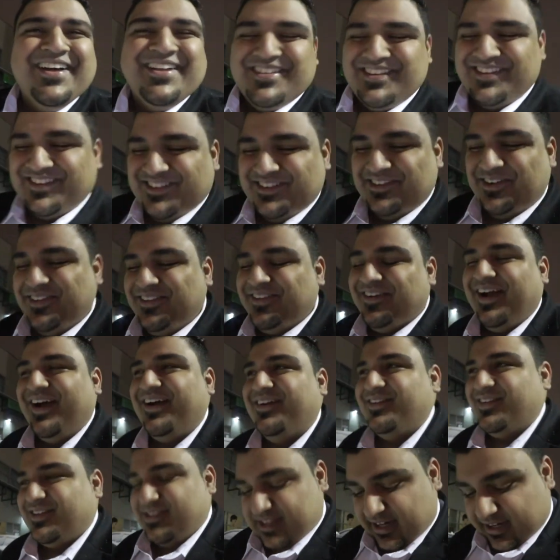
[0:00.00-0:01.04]
The snow on the
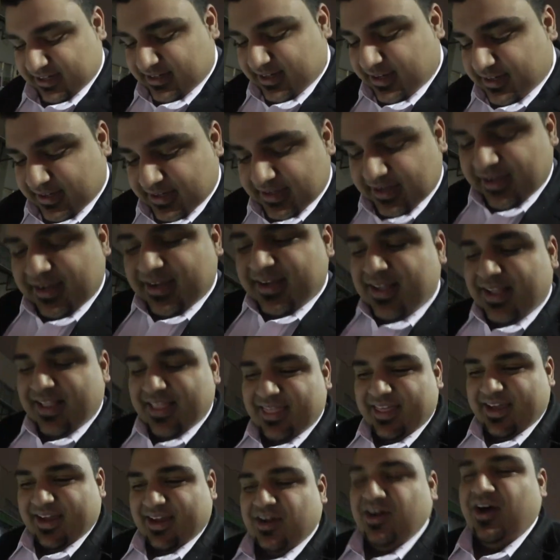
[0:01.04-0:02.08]
ground looks like tutti.
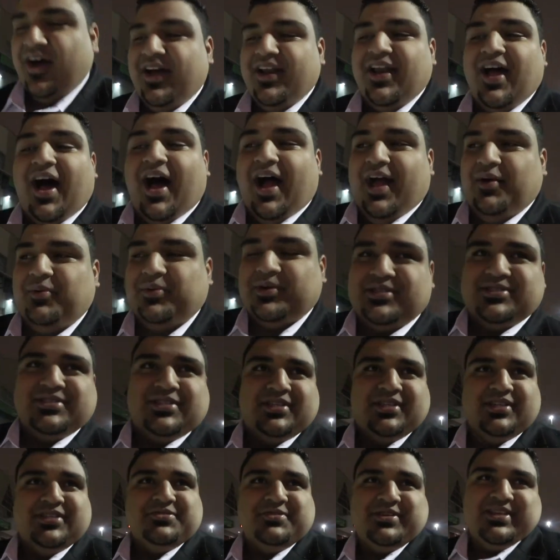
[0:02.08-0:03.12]
Thank God I wear
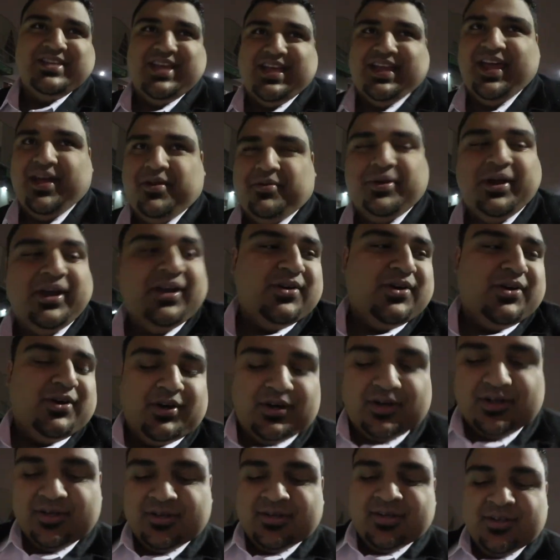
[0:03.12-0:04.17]
sneakers because I can't wear.
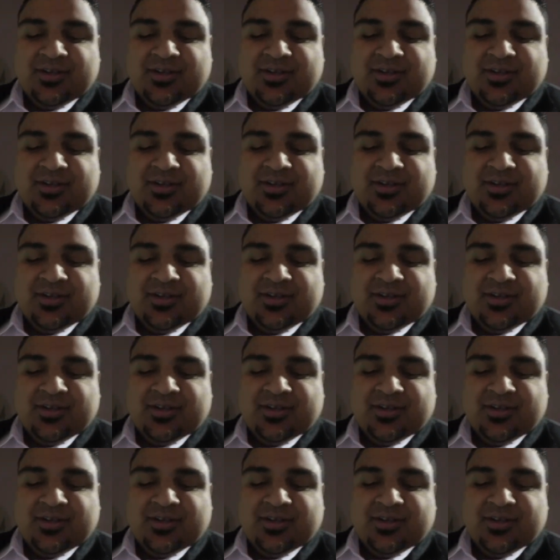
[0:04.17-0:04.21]
Oh!